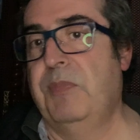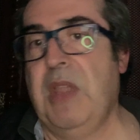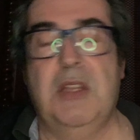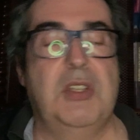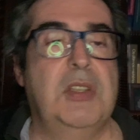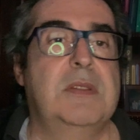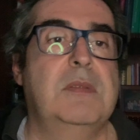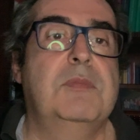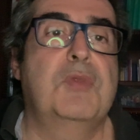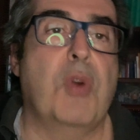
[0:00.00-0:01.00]
and
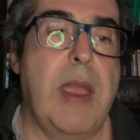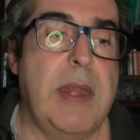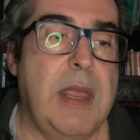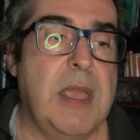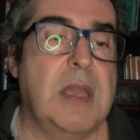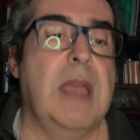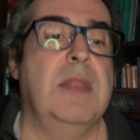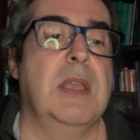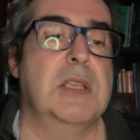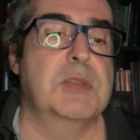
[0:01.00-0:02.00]
training
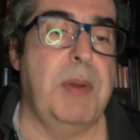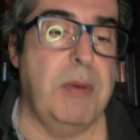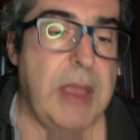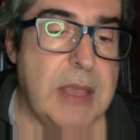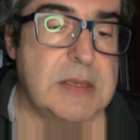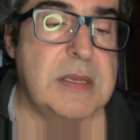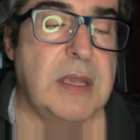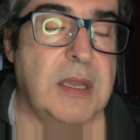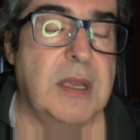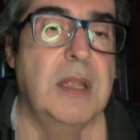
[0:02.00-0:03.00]
and
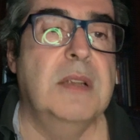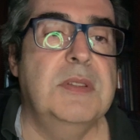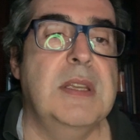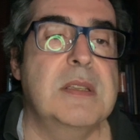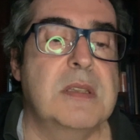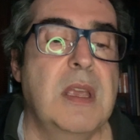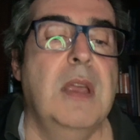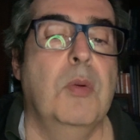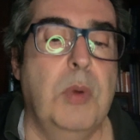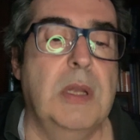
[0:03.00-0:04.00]
experiencing this
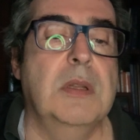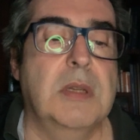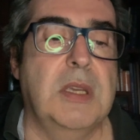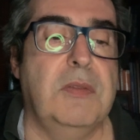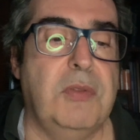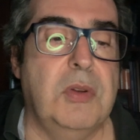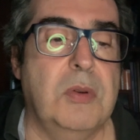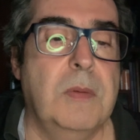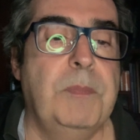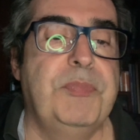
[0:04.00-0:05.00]
will give
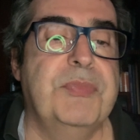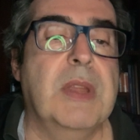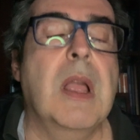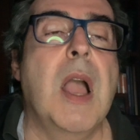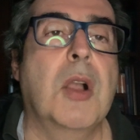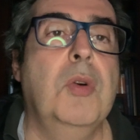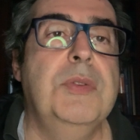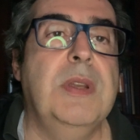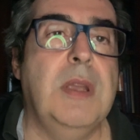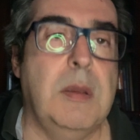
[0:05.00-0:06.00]
you a
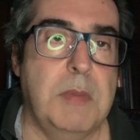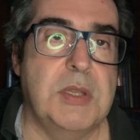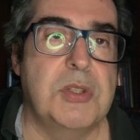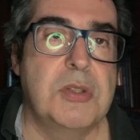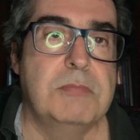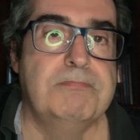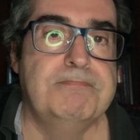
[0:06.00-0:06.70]
good image.